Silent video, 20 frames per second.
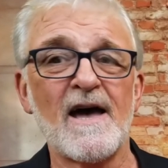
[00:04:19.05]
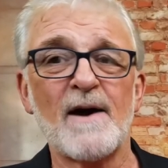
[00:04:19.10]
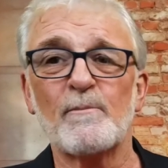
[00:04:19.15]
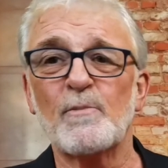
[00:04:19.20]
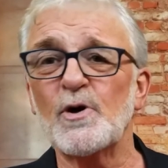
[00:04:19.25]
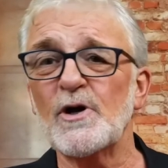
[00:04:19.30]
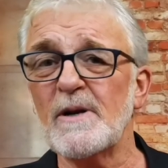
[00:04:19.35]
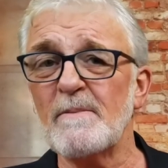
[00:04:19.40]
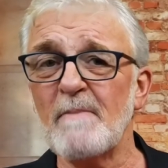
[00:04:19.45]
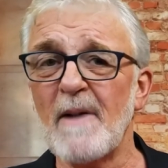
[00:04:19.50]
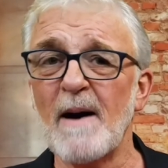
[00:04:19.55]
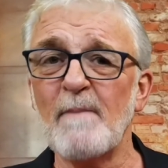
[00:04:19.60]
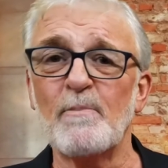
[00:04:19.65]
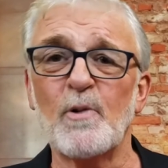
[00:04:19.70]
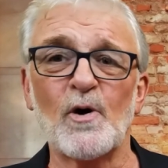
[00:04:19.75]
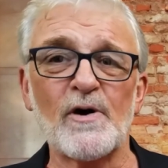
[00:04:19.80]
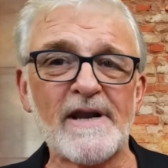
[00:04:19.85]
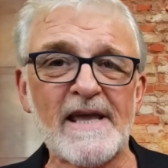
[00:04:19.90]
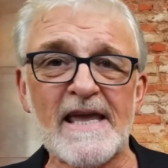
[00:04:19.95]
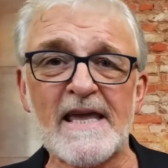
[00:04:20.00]
put them up
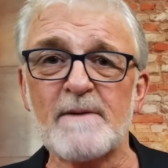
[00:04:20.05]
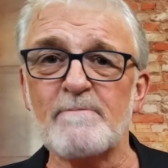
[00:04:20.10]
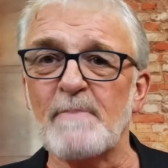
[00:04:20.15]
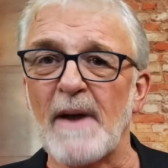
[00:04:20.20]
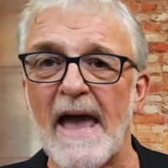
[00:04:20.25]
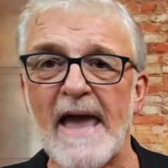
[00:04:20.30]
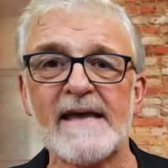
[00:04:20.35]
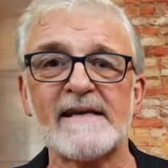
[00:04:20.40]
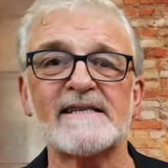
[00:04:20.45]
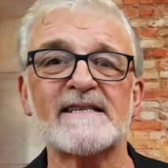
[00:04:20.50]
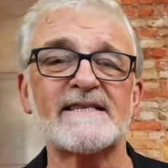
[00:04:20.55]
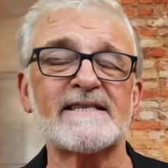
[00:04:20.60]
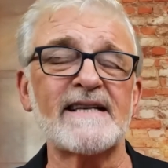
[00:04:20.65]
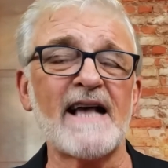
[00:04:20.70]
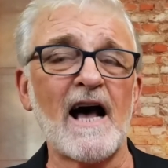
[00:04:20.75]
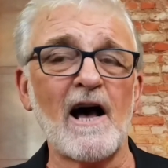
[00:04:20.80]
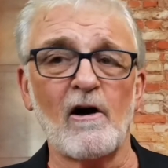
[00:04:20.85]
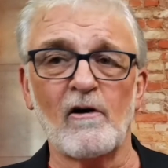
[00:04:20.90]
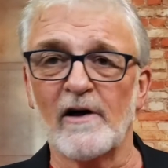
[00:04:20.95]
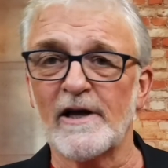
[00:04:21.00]
on eBay,
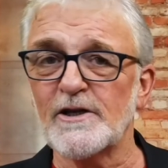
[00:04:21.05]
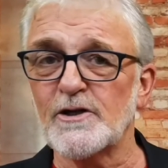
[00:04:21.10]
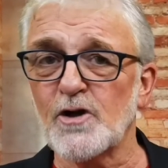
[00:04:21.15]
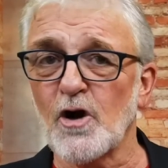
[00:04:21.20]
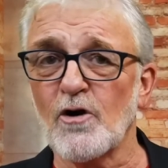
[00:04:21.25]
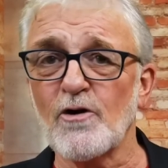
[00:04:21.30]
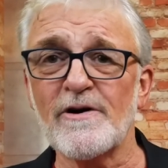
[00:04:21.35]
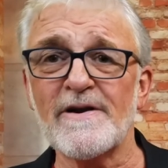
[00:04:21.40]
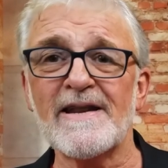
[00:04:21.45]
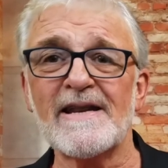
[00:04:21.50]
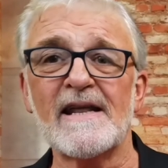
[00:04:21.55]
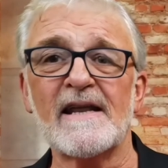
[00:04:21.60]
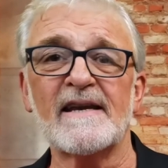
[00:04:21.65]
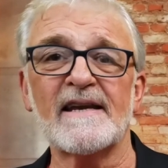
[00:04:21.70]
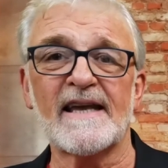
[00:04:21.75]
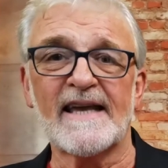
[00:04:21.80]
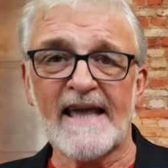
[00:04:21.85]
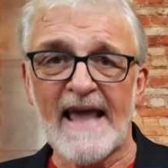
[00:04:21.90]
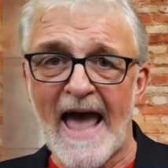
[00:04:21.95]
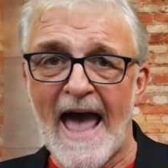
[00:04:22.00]
sell it, turn it
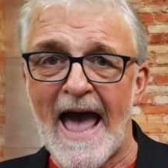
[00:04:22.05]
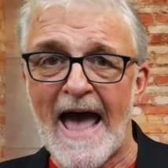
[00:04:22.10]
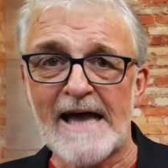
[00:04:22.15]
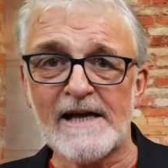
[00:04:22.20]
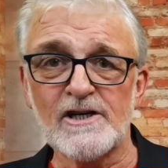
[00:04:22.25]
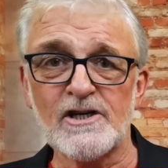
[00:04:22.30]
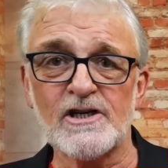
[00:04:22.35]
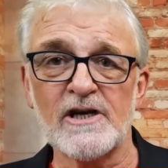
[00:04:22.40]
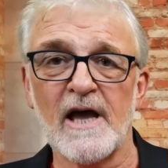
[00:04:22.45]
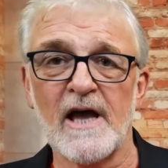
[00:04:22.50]
into cash,